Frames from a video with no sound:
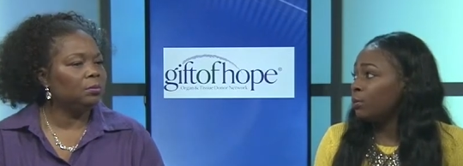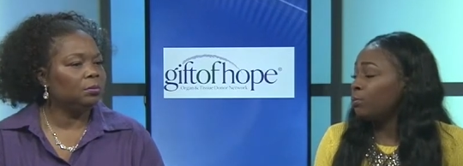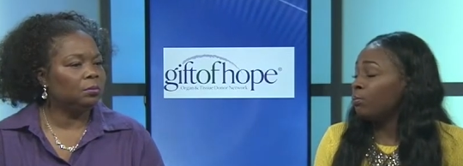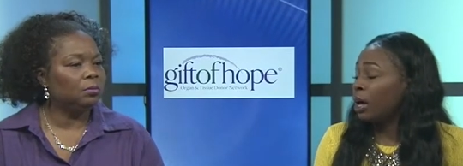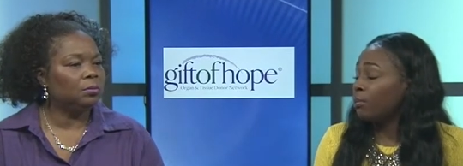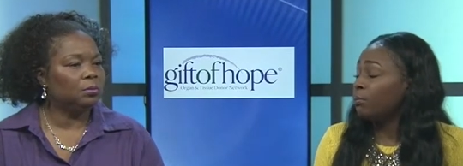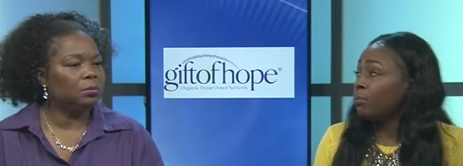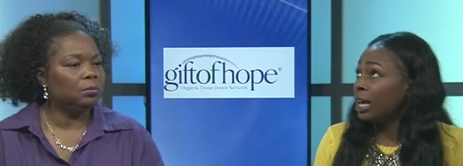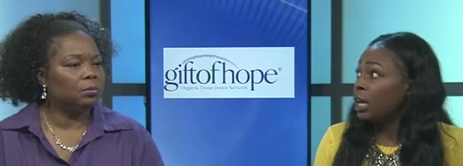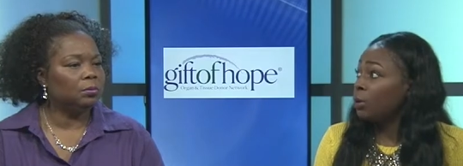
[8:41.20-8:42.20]
Speaker 1: might
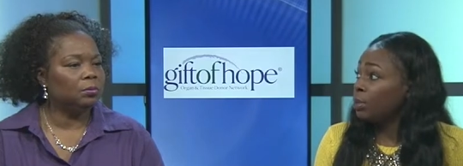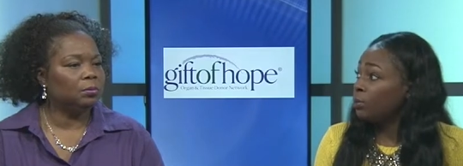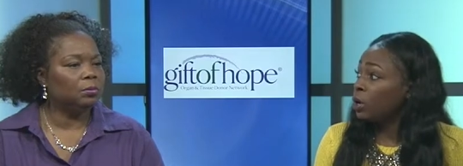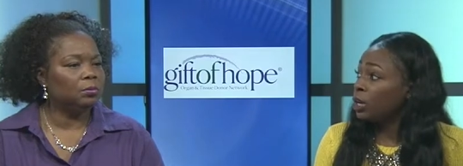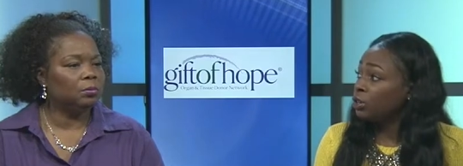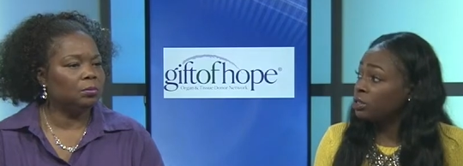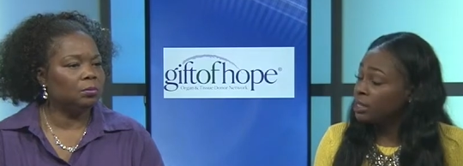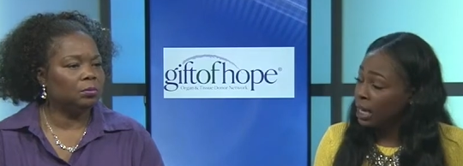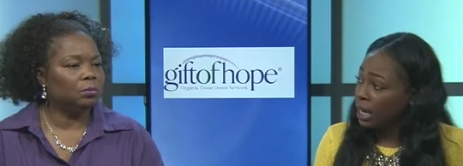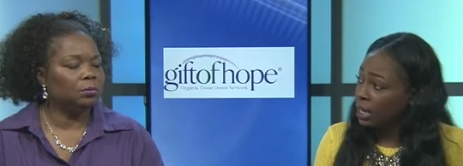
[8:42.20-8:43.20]
might help people
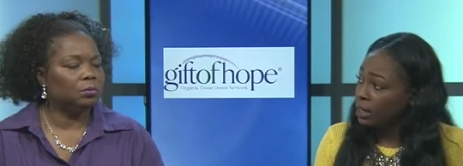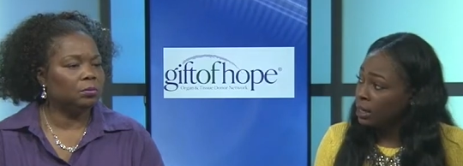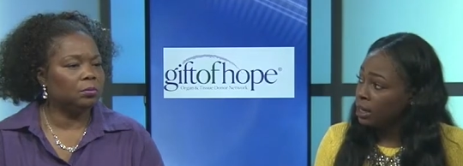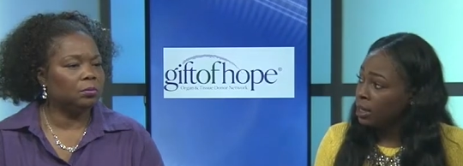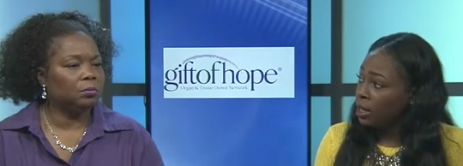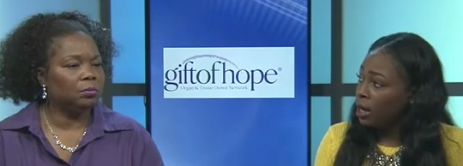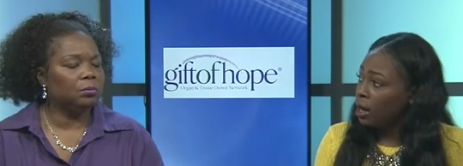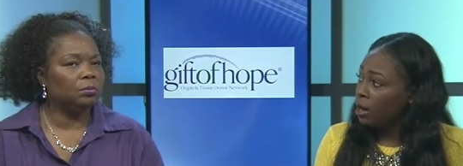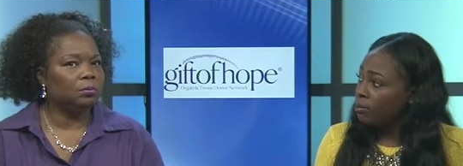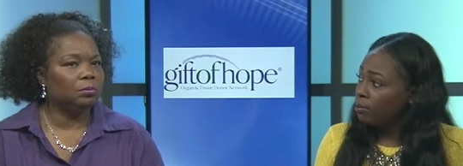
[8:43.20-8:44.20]
understand
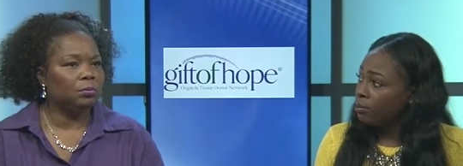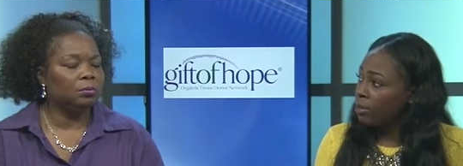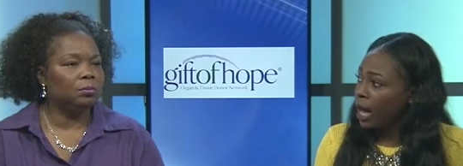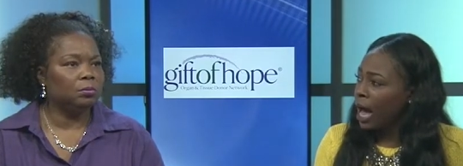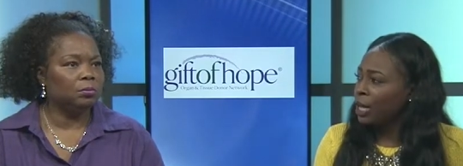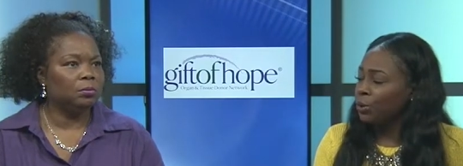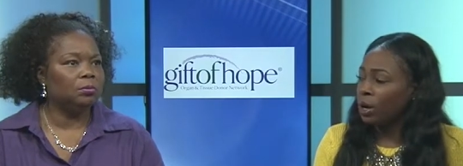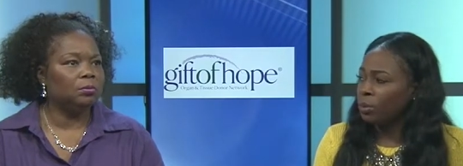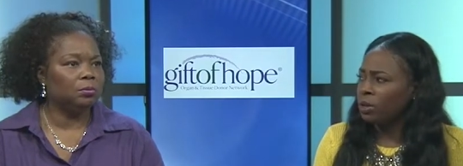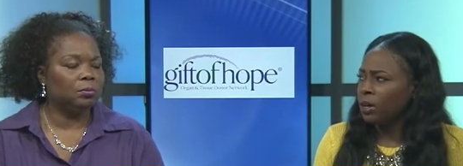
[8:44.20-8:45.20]
um, how you were
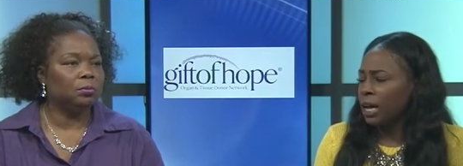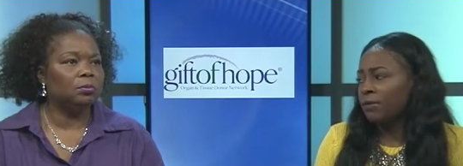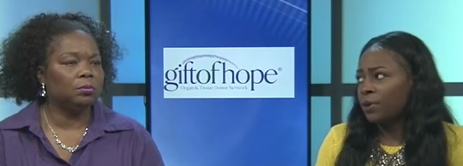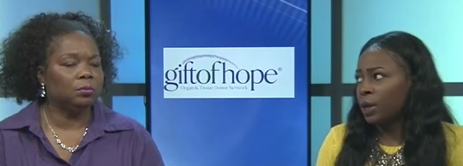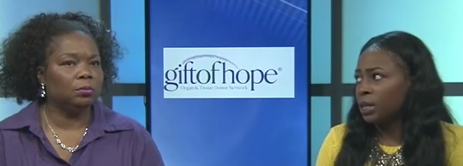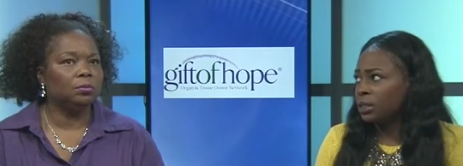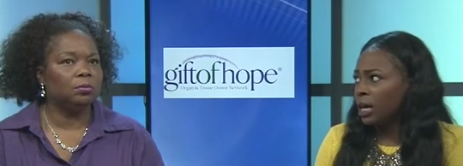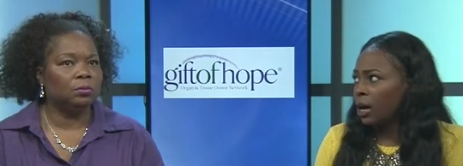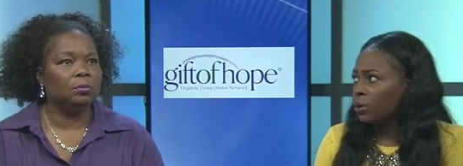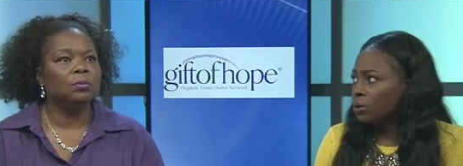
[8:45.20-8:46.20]
able to kind of figure this
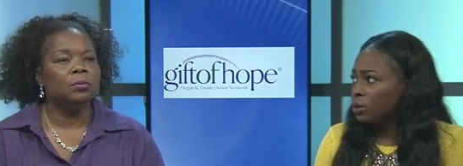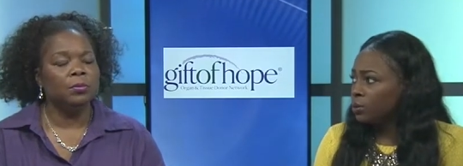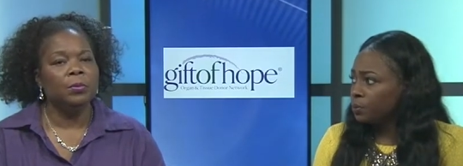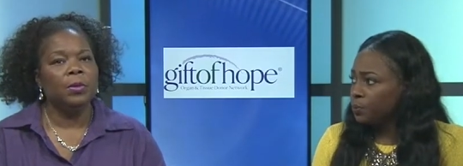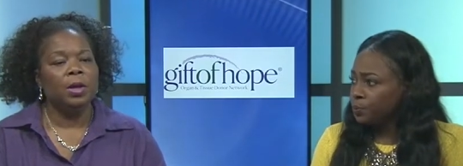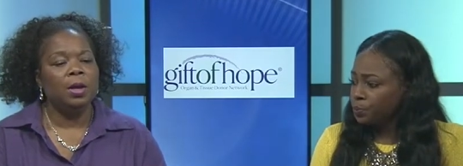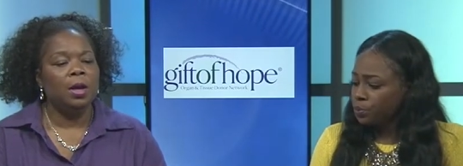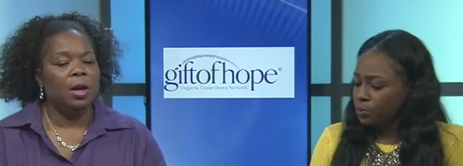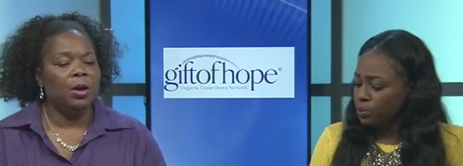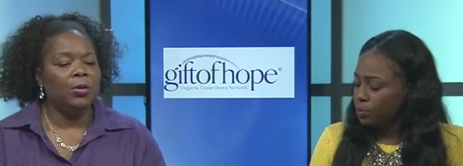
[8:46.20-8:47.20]
out.
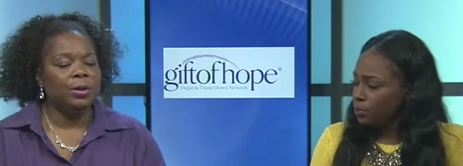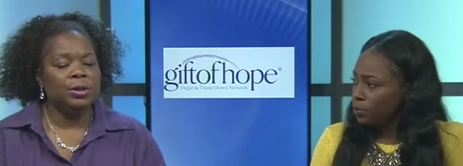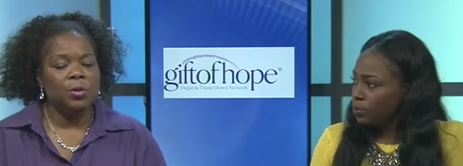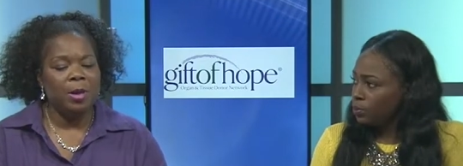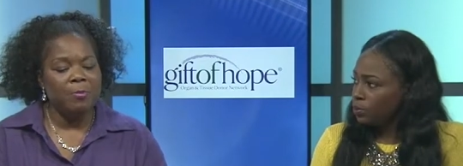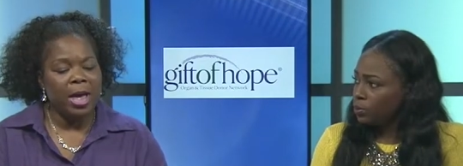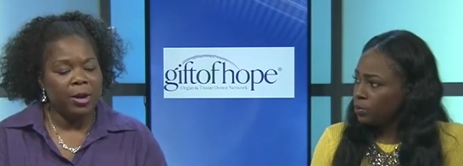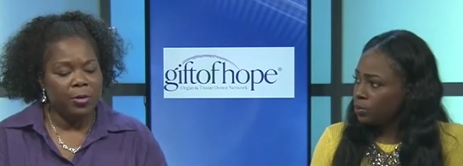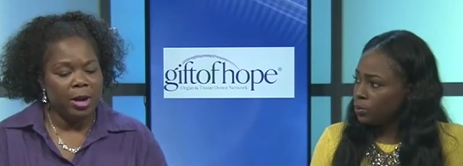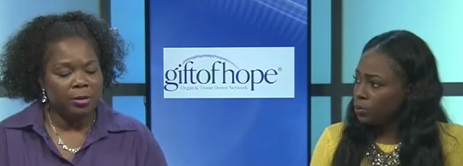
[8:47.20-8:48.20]
Speaker 2: Okay, so my
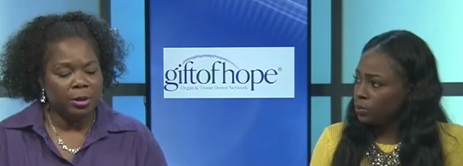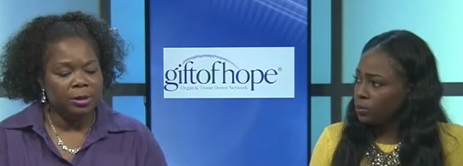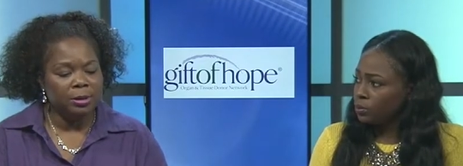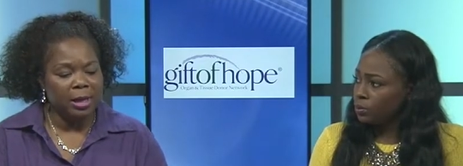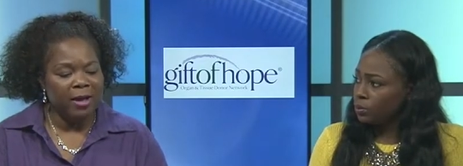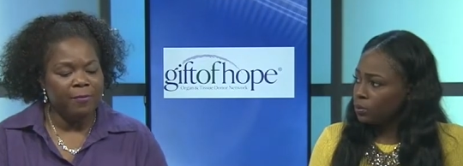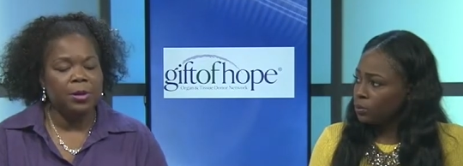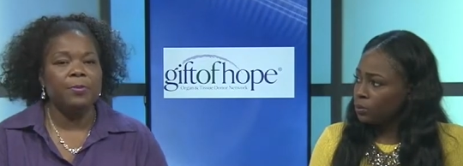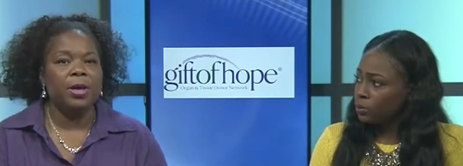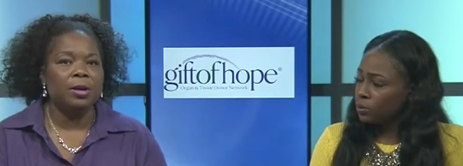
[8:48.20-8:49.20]
background is I've been
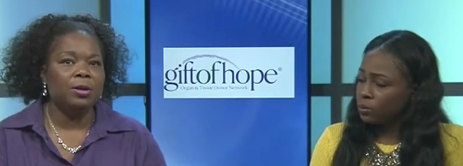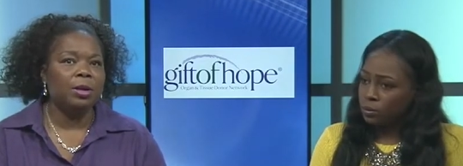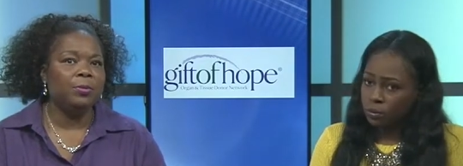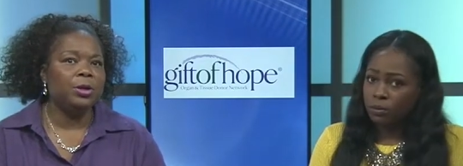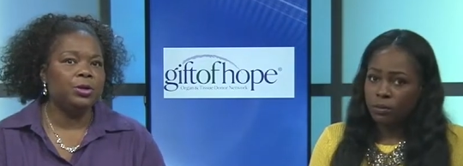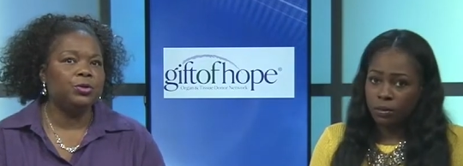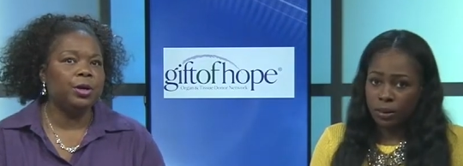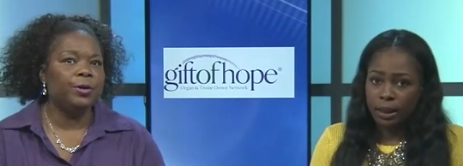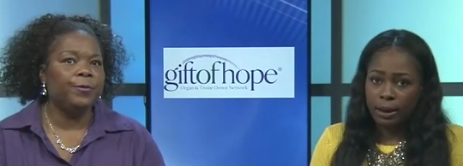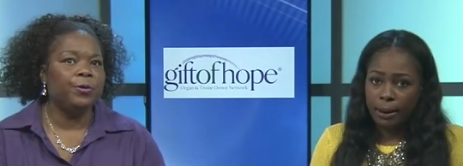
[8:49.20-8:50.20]
a medical
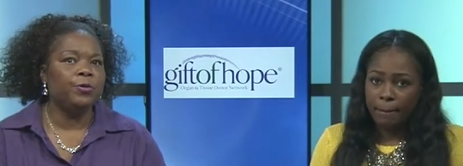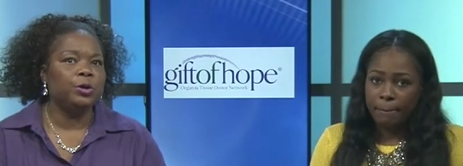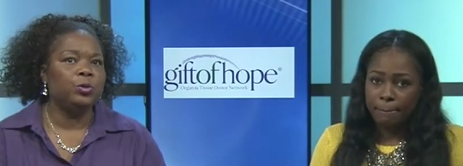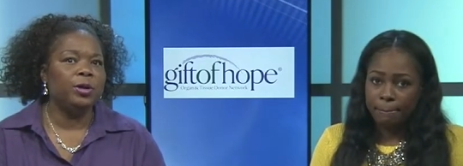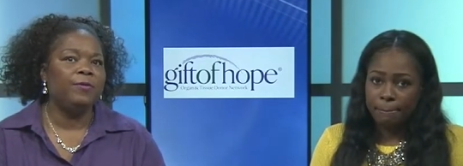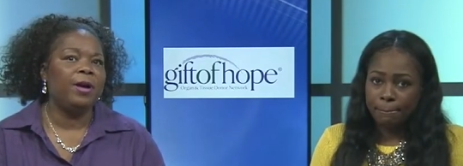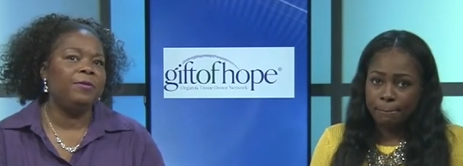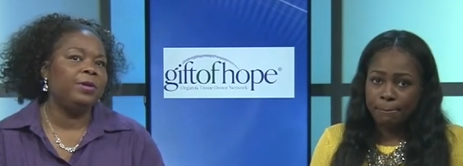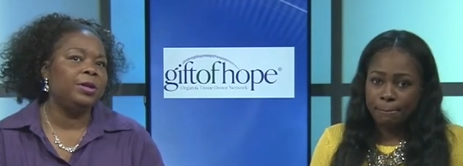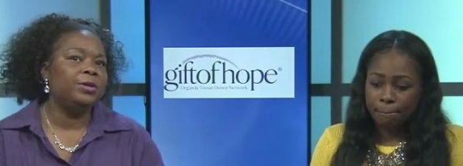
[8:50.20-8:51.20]
administrator for over
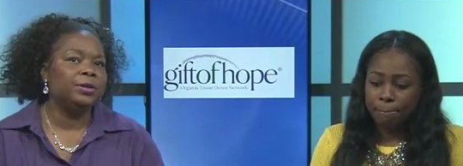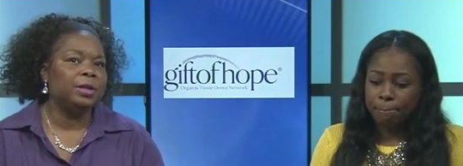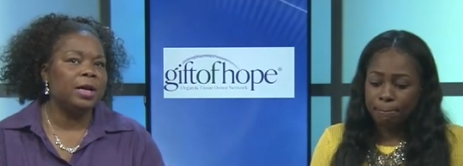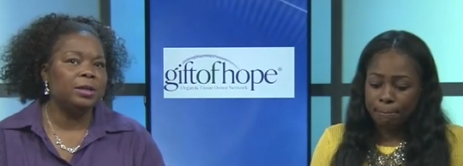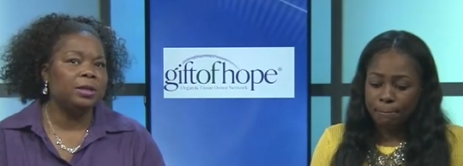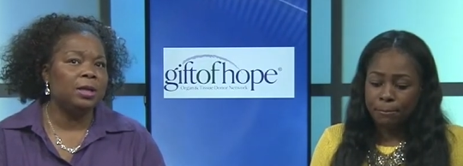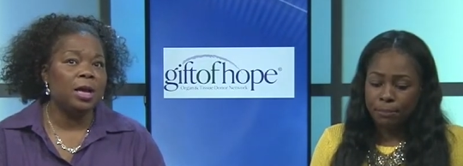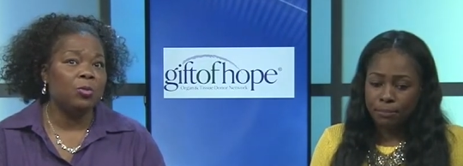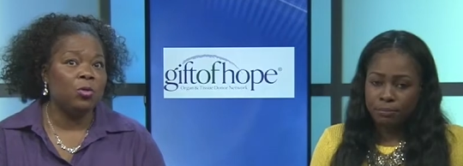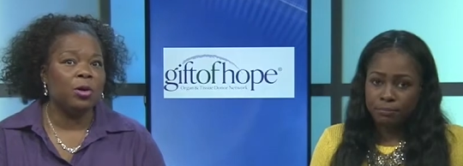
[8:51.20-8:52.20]
25 years, and I did a
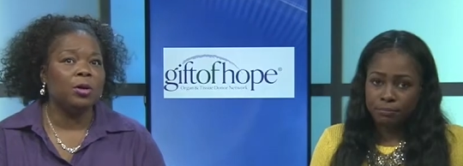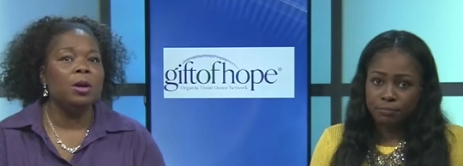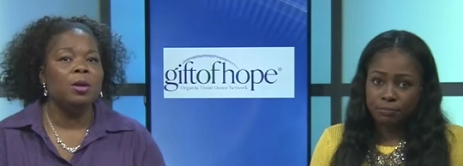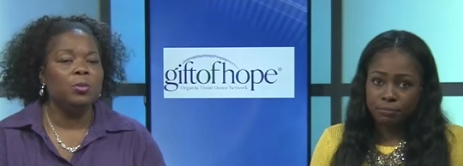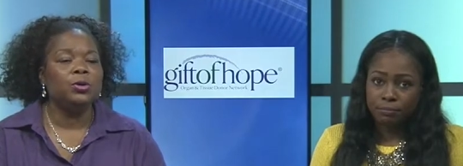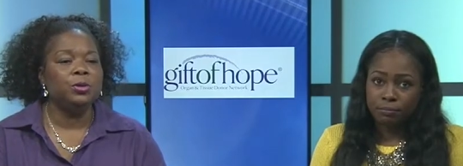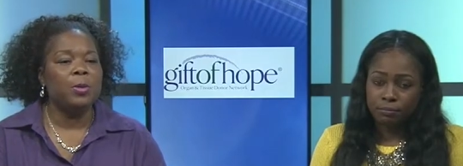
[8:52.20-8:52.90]
lot of work. Most of my